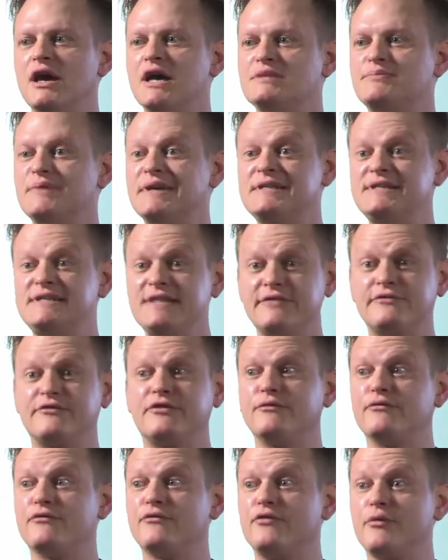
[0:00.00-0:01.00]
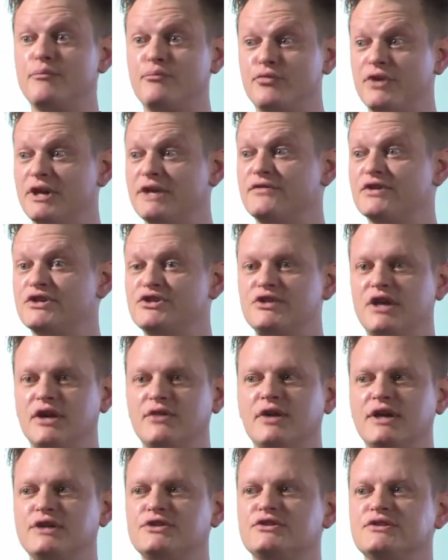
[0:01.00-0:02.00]
as being different from previous
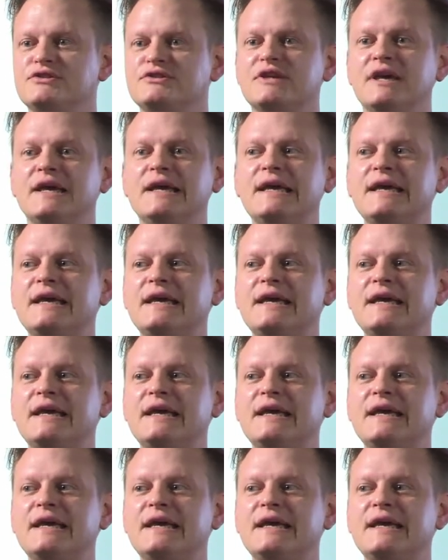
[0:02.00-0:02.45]
generations